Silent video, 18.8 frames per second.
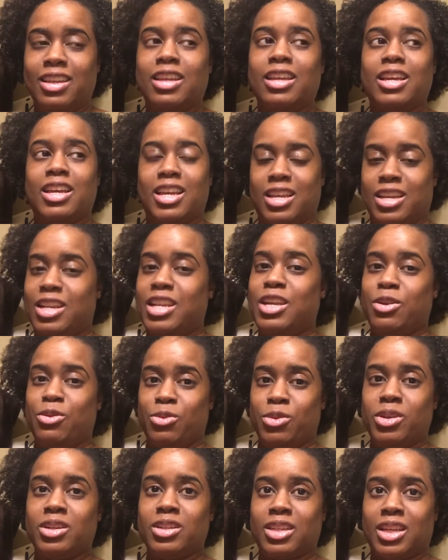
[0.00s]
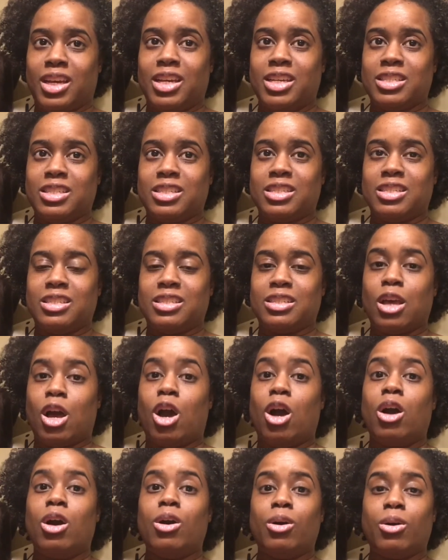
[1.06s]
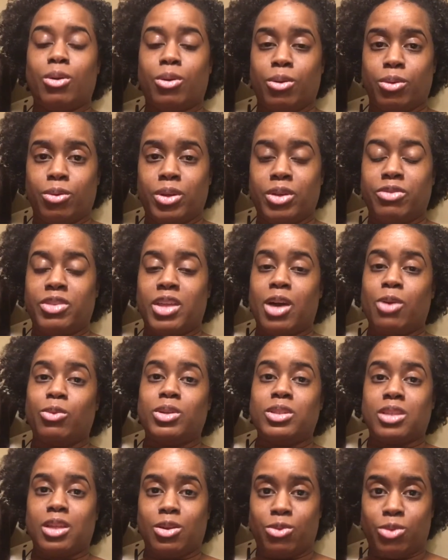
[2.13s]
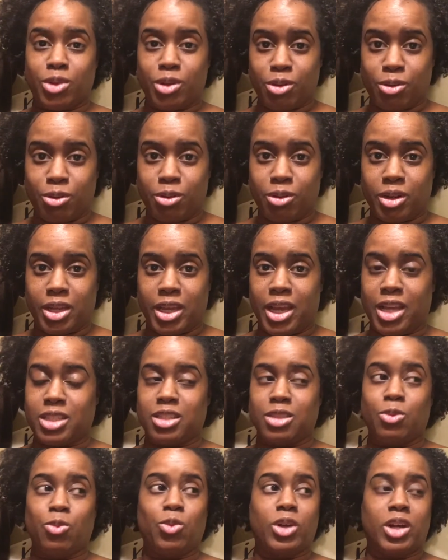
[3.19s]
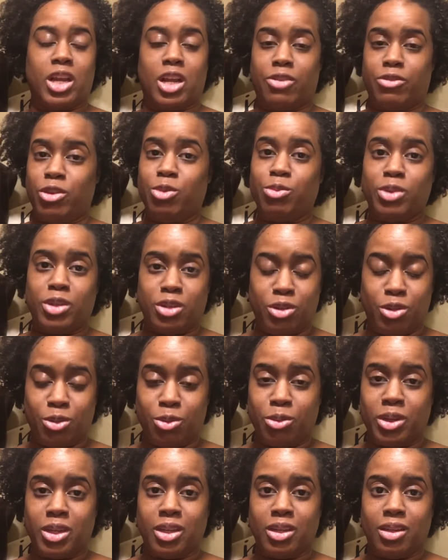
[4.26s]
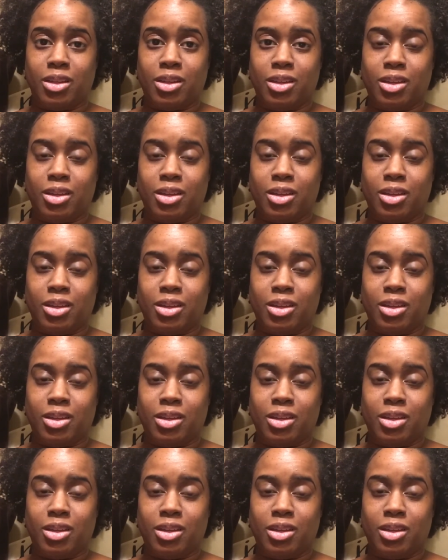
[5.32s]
And he realizes, oh, if that was a real orgasm, what have you been doing